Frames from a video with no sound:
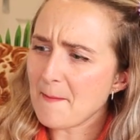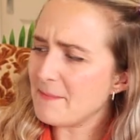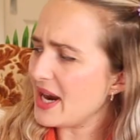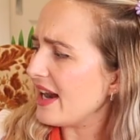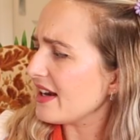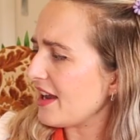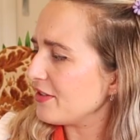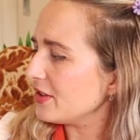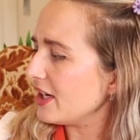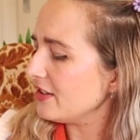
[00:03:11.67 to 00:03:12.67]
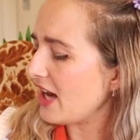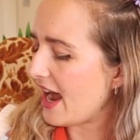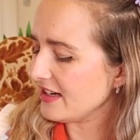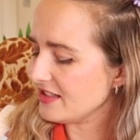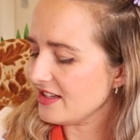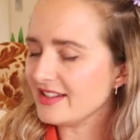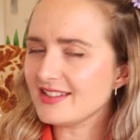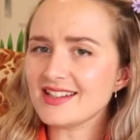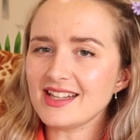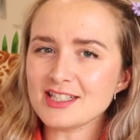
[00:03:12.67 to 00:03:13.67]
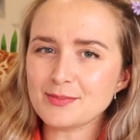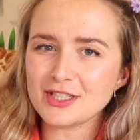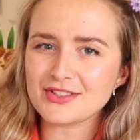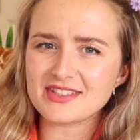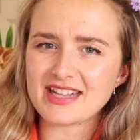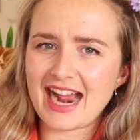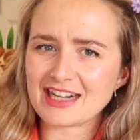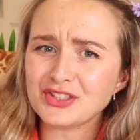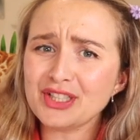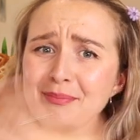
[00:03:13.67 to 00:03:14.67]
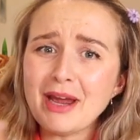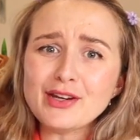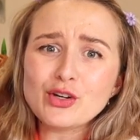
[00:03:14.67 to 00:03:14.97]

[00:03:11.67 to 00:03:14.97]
but I thought I could add it to this list because it's actually my